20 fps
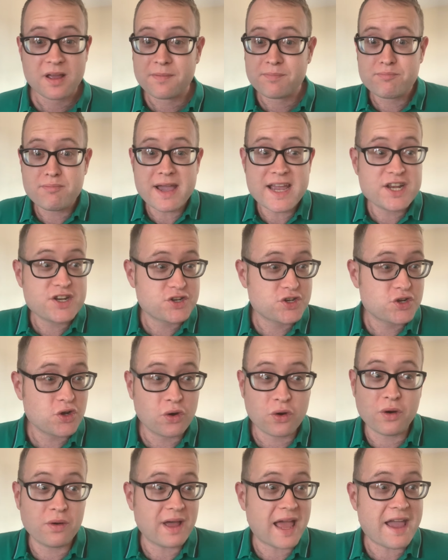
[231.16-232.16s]
Make
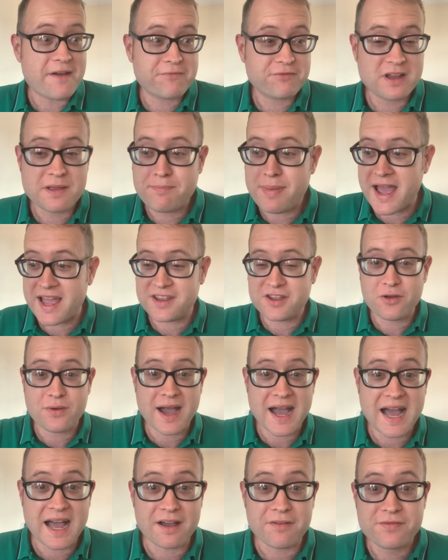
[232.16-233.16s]
sure every bet you
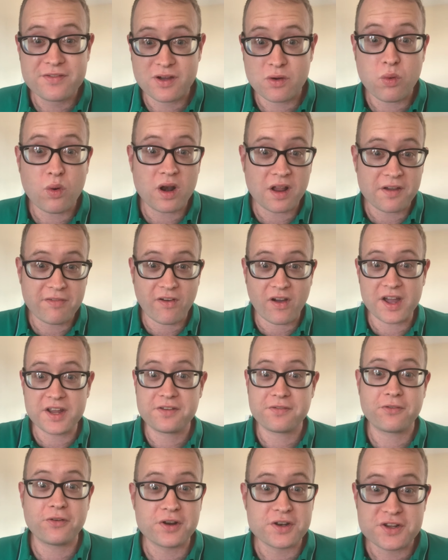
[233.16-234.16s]
have qualifies
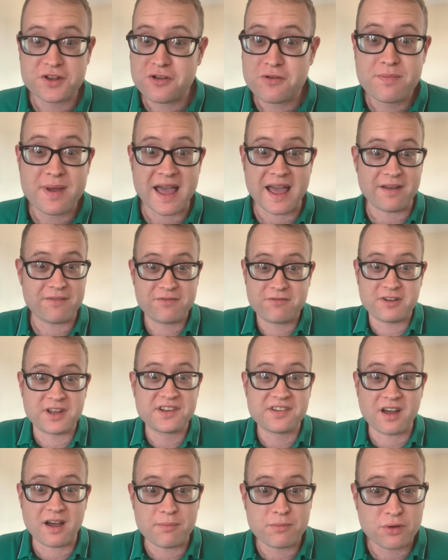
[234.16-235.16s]
for a new bet, for
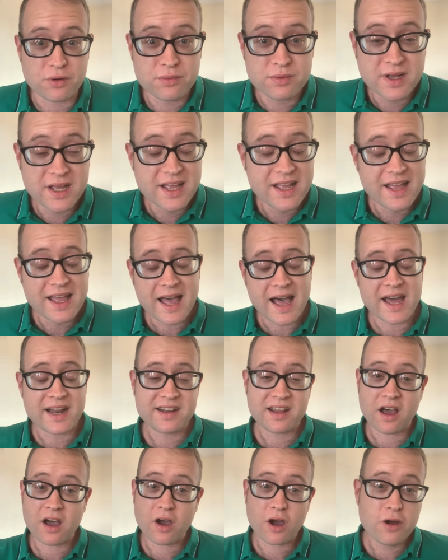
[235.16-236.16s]
example.
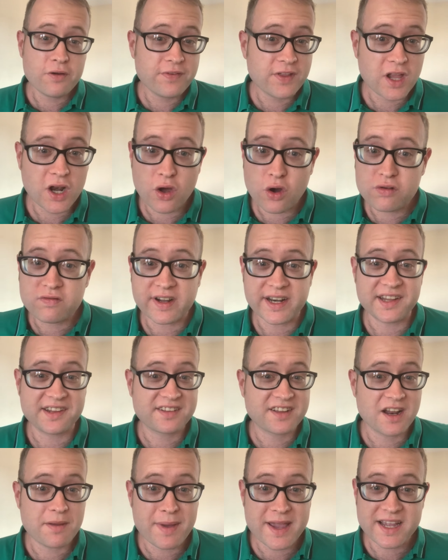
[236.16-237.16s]
And over the long run, it's
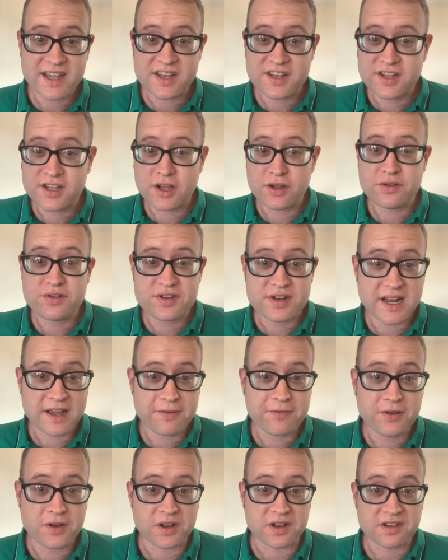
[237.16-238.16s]
going to make a huge
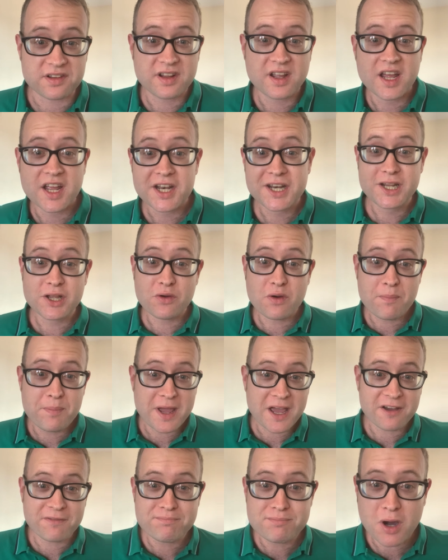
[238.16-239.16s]
difference. Do a
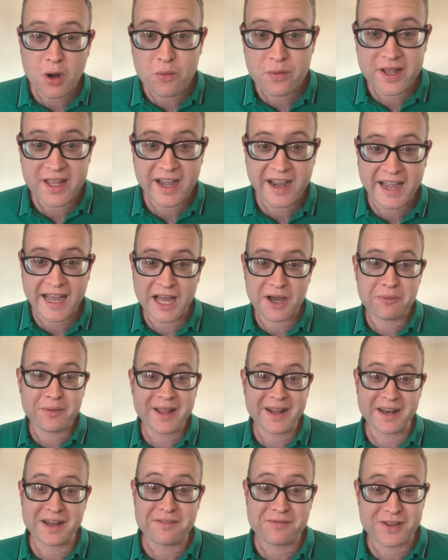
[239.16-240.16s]
bit of
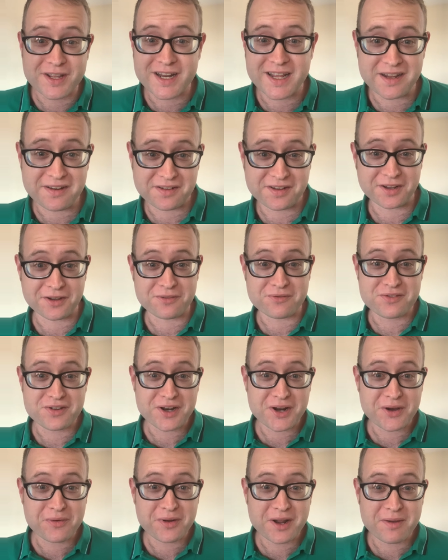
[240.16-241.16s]
multi-accounting if you need to. Do you
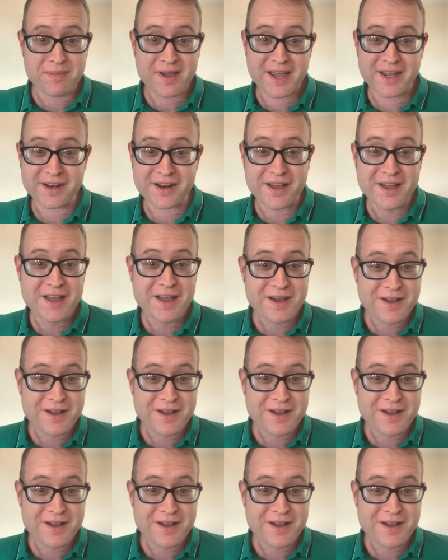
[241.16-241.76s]
know what I mean?